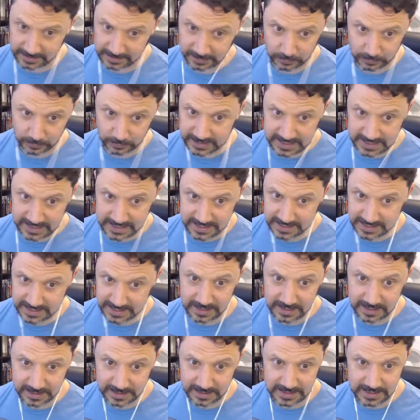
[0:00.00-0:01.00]
reskin
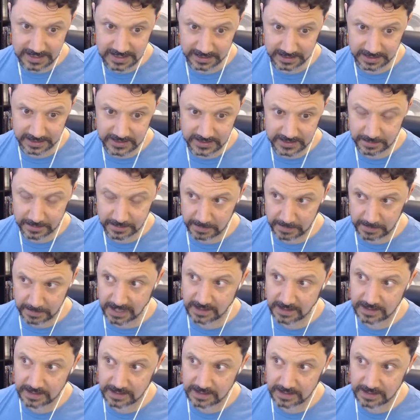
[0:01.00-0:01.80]
these things to make